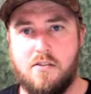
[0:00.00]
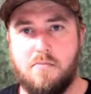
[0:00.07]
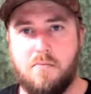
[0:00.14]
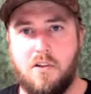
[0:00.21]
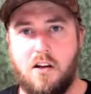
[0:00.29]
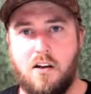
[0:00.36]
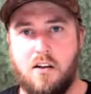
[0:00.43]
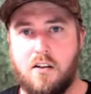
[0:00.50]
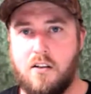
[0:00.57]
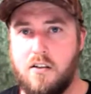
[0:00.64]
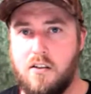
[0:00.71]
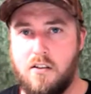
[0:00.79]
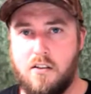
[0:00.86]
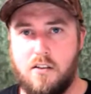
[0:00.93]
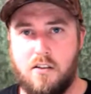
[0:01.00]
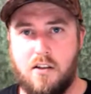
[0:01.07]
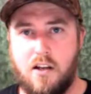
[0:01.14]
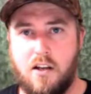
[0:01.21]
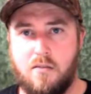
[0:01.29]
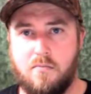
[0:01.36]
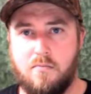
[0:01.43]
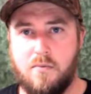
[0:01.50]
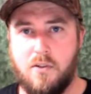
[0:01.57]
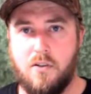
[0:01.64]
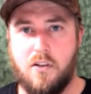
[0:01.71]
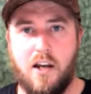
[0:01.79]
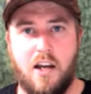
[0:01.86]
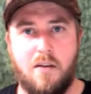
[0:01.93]
plug,
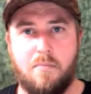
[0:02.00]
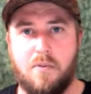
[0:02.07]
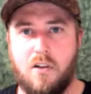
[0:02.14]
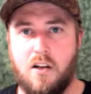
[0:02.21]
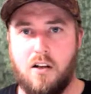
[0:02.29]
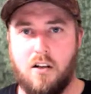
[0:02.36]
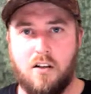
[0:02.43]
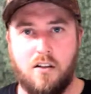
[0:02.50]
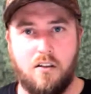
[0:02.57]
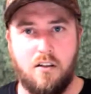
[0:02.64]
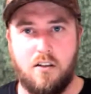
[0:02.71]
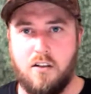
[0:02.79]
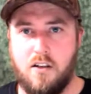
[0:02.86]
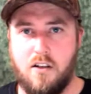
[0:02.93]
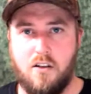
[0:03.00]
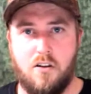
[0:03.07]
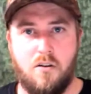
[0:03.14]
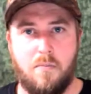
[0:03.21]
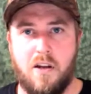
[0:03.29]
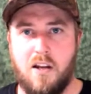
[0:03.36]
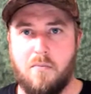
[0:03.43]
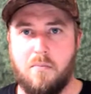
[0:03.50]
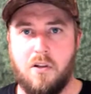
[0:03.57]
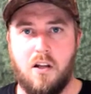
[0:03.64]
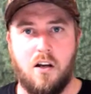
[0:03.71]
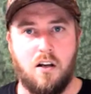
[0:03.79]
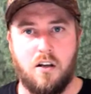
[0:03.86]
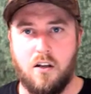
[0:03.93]
UK plug, European
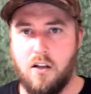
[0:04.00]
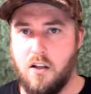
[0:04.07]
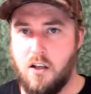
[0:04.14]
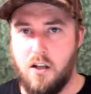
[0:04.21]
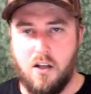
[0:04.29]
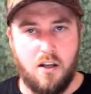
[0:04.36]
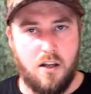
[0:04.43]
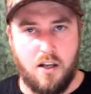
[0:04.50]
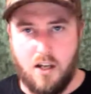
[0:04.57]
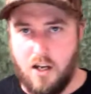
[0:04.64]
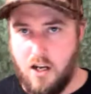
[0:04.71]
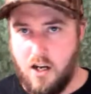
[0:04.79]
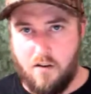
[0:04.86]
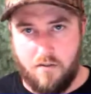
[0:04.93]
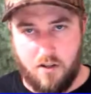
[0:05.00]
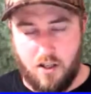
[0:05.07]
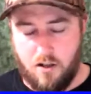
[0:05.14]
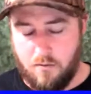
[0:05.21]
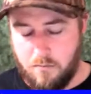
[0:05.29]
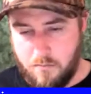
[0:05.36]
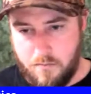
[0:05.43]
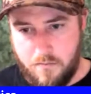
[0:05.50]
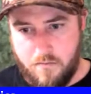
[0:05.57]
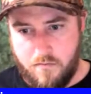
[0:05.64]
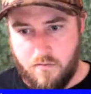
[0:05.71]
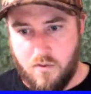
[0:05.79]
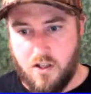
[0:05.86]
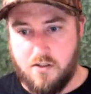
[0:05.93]
plug, everything.
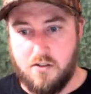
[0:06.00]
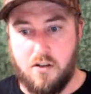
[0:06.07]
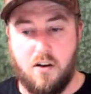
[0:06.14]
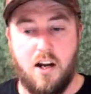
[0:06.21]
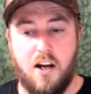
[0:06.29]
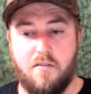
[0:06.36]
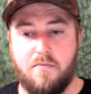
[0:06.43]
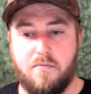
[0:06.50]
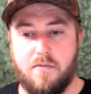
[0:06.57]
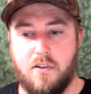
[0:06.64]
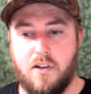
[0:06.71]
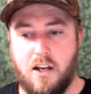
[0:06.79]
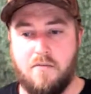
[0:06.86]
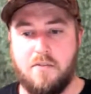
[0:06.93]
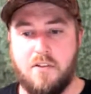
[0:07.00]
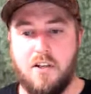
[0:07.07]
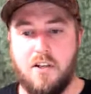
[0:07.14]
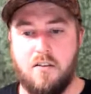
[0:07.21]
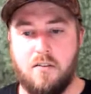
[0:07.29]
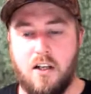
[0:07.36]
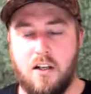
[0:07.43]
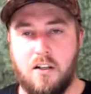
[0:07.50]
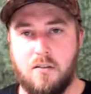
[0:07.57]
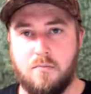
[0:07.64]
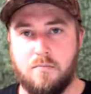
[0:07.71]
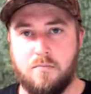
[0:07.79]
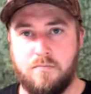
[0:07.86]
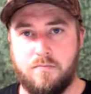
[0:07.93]
So I have
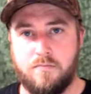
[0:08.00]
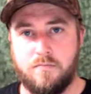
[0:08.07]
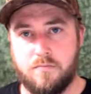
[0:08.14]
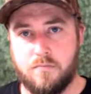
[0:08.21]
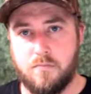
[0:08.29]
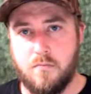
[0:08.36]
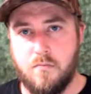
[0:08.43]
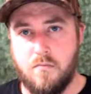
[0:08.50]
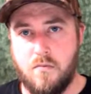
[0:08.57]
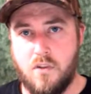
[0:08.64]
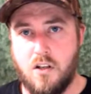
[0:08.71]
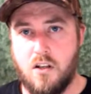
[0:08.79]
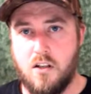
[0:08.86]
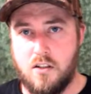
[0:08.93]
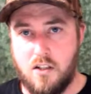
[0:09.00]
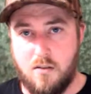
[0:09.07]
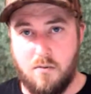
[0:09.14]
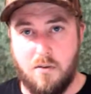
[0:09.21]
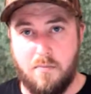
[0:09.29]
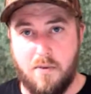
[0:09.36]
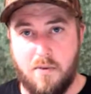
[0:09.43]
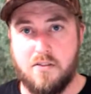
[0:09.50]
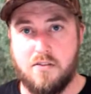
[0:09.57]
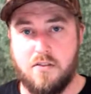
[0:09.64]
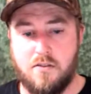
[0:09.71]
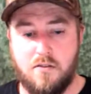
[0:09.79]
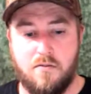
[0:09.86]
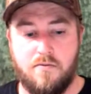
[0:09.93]
done my
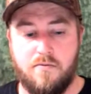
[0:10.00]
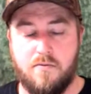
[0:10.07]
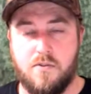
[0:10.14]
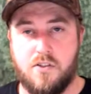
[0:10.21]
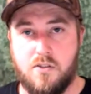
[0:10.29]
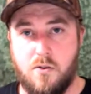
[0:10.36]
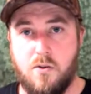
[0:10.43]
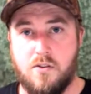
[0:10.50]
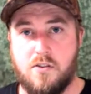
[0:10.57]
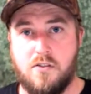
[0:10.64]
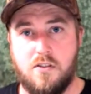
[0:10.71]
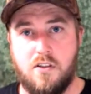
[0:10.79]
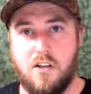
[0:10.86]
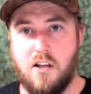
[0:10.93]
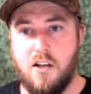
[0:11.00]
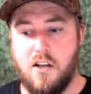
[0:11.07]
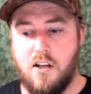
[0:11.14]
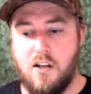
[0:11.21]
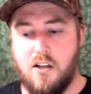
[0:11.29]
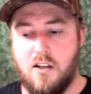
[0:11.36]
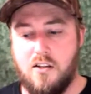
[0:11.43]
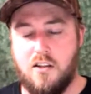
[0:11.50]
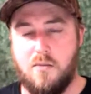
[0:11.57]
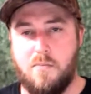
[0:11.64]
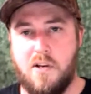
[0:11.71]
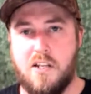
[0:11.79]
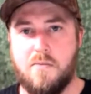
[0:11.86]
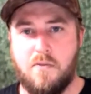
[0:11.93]
best to source the
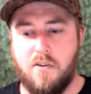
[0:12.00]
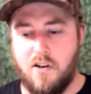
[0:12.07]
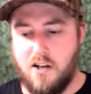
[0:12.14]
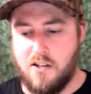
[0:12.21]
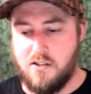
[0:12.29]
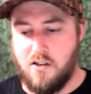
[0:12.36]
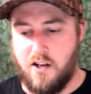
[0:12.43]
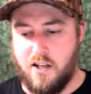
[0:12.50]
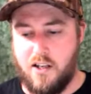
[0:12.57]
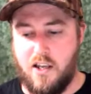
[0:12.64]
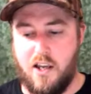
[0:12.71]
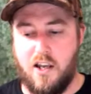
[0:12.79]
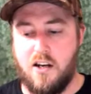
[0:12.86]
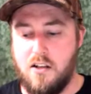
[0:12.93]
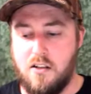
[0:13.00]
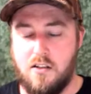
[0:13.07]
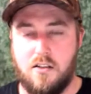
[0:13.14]
best products I can